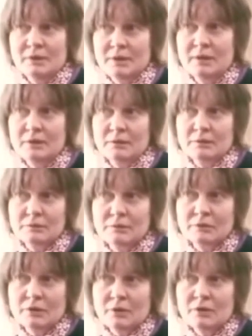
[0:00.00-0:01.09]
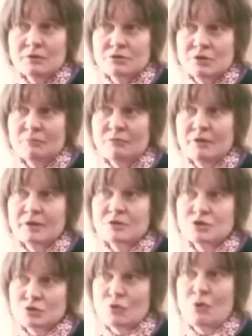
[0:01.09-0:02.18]
in England into some very
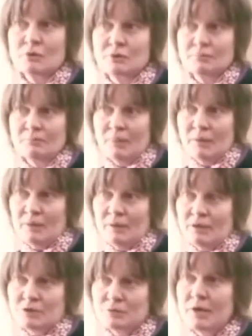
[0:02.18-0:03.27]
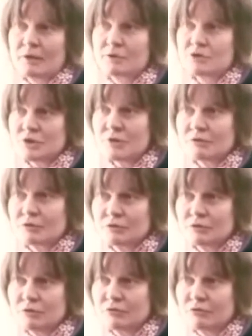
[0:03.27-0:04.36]
strong, as it were,
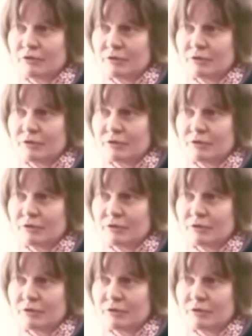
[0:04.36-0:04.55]
conservative